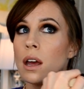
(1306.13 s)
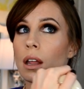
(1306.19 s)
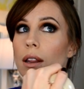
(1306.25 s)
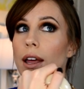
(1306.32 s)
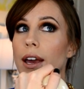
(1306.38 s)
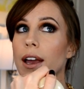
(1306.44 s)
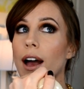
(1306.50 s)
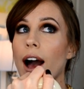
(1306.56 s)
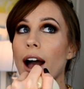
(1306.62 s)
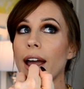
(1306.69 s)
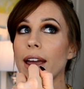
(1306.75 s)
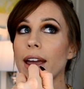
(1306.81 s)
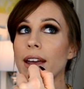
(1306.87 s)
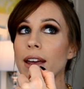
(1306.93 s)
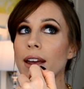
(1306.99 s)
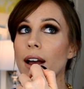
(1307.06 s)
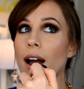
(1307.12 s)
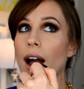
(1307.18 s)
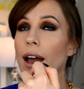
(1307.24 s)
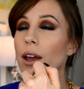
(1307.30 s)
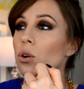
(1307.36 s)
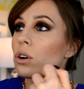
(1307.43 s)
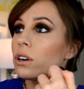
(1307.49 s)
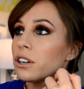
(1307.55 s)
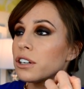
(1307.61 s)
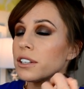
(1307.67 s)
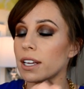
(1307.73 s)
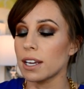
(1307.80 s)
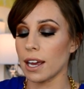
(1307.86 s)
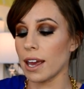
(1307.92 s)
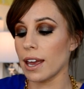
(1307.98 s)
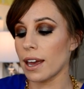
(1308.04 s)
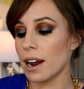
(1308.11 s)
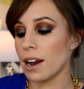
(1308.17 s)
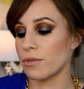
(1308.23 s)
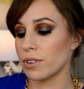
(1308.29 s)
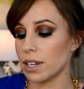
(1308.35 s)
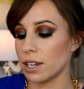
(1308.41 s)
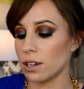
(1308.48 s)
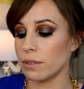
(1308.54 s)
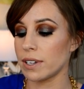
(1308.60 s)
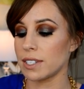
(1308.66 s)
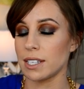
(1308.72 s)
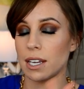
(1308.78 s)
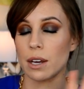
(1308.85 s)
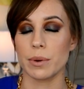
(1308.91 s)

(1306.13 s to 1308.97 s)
Like, I I ordered the kit off at Q V C.